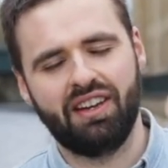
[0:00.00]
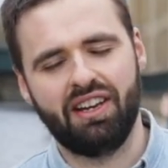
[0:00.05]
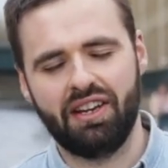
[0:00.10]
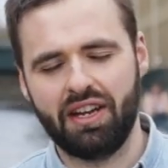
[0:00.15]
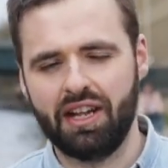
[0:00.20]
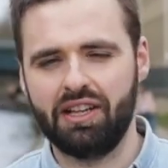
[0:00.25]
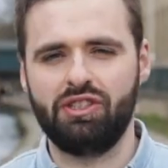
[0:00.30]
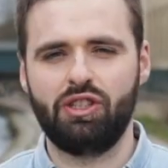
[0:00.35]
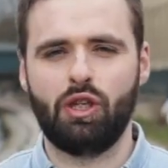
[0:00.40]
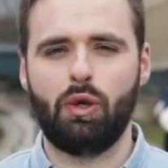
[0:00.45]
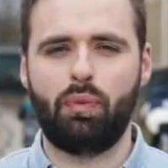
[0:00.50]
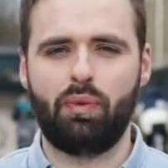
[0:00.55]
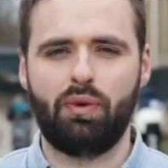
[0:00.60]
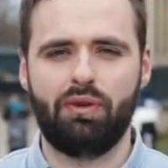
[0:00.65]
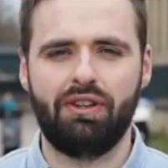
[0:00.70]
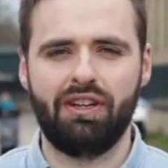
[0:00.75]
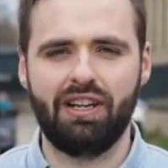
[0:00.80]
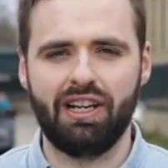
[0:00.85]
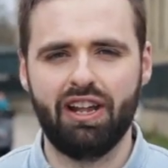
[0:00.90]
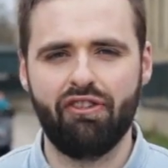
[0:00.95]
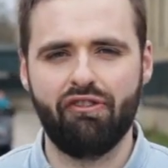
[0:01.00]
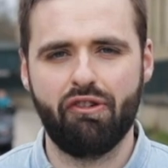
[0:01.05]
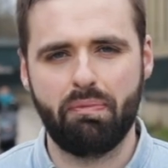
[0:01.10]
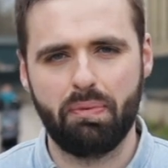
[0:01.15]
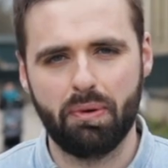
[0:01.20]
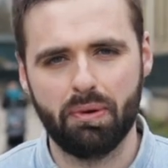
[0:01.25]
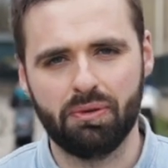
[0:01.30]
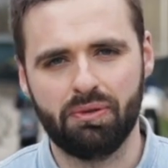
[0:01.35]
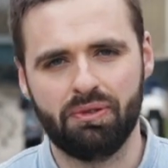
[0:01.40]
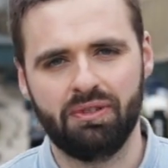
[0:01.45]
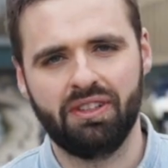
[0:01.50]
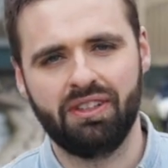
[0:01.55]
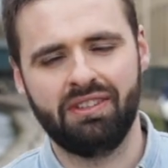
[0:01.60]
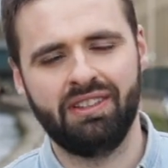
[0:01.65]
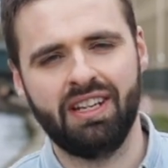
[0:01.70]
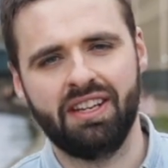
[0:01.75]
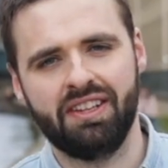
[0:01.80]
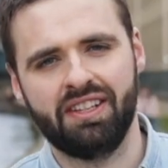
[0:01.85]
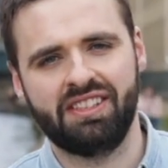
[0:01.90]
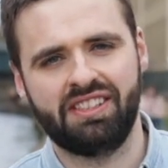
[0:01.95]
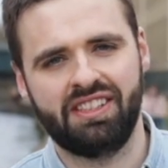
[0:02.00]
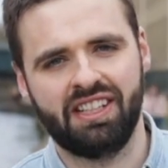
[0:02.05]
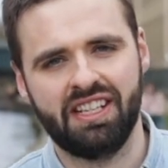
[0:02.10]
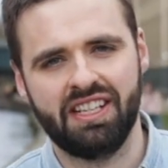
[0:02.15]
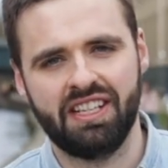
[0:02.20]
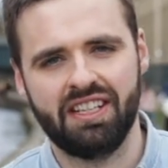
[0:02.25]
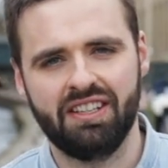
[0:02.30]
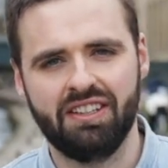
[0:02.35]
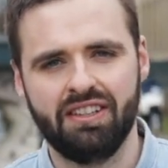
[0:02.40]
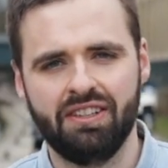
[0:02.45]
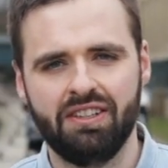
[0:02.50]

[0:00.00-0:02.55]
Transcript: and ends up in Liverpool near the sea.